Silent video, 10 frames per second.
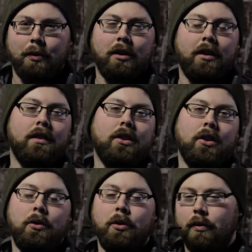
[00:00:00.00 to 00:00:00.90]
one of his
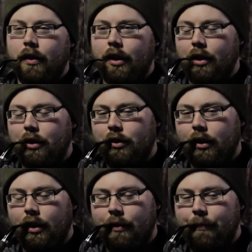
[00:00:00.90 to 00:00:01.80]
YouTube
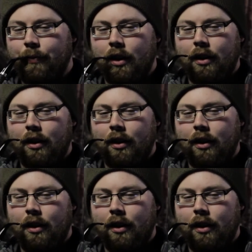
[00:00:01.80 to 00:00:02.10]
videos,